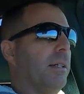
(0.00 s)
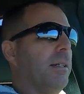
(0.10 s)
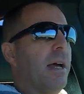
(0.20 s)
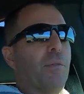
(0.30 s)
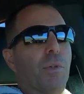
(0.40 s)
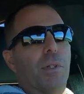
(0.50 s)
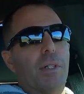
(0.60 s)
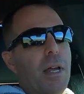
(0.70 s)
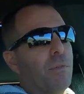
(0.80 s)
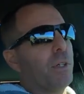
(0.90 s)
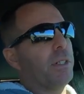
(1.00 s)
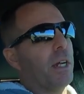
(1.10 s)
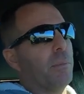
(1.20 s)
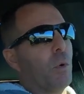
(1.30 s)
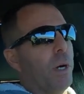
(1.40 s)
Never a
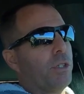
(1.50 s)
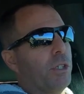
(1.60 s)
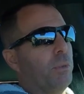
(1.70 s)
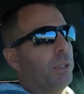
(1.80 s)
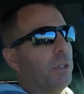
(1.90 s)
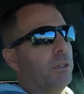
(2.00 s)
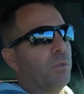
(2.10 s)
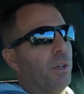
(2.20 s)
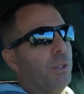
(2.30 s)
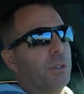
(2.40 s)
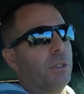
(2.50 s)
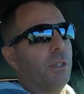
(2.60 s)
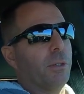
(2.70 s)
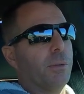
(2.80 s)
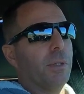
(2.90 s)
dumb question with those folks.
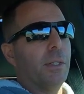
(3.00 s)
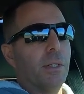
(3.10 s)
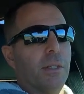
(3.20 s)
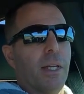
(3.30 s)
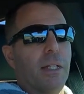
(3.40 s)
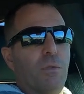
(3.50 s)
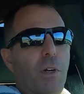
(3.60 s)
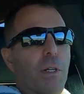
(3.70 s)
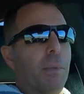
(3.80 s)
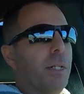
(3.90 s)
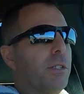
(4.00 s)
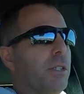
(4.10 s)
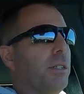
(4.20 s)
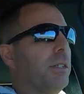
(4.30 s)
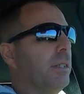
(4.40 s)
So thanks very much,
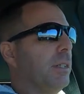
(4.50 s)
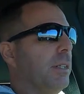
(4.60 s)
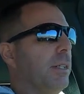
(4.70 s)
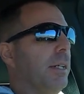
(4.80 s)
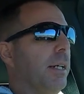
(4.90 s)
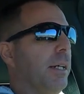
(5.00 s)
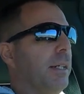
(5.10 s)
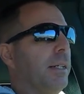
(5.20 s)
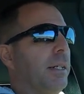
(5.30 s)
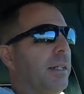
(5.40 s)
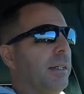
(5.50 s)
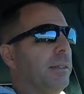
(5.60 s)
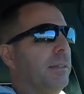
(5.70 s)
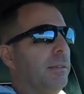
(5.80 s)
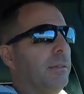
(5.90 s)
and
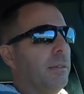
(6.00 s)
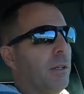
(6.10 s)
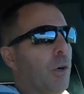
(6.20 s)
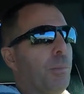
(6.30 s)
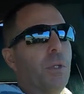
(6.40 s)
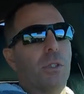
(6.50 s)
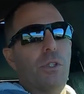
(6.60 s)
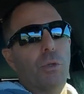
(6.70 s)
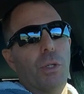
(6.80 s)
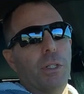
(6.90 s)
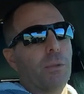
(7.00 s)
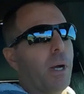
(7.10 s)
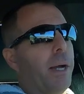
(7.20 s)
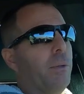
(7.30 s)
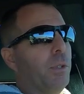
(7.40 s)
hope you're enjoying the
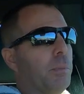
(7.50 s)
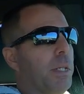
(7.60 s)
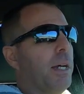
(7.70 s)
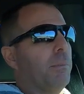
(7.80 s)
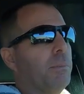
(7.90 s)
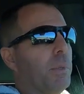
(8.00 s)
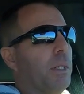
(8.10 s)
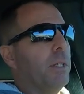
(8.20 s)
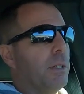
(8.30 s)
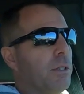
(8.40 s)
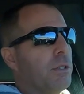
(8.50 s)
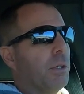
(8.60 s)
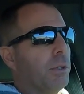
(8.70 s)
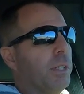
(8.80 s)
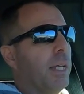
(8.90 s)
ride with me. I'm
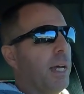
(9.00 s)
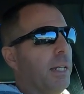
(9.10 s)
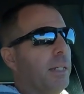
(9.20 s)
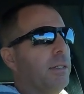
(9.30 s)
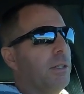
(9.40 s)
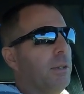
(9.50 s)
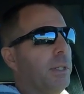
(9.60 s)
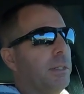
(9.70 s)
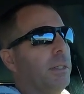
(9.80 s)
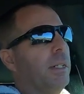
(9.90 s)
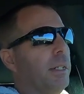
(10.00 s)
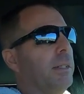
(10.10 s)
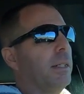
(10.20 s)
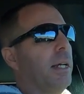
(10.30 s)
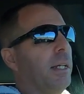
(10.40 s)
certainly getting into it,
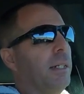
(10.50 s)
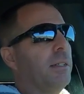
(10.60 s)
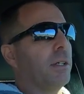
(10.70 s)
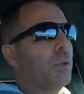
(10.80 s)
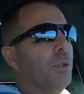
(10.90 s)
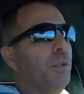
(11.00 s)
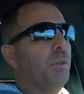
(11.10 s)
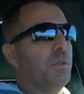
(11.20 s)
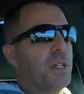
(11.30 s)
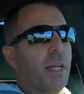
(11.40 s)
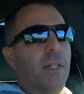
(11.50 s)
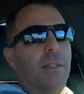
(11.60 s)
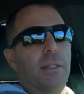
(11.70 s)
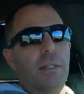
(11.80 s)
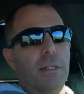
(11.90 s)
getting into the groove.
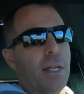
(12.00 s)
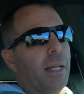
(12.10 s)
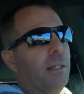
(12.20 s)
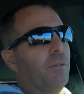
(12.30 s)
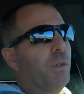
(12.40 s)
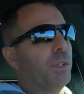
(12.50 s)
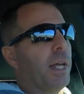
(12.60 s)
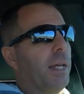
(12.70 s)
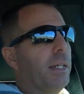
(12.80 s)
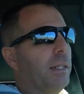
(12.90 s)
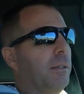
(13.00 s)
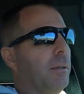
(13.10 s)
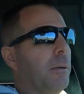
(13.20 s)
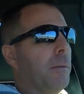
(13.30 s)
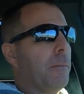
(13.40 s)
Second full day
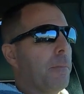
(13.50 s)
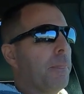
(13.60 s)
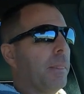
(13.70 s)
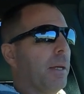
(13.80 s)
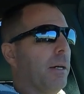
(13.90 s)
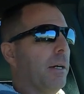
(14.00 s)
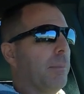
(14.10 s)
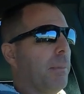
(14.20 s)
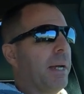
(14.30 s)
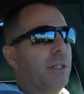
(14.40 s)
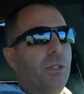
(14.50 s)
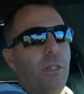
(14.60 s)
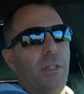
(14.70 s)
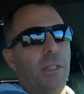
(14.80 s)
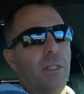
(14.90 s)
in. I'm actually
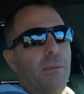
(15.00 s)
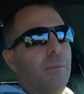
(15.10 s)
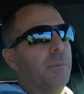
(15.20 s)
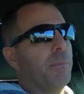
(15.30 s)
thinking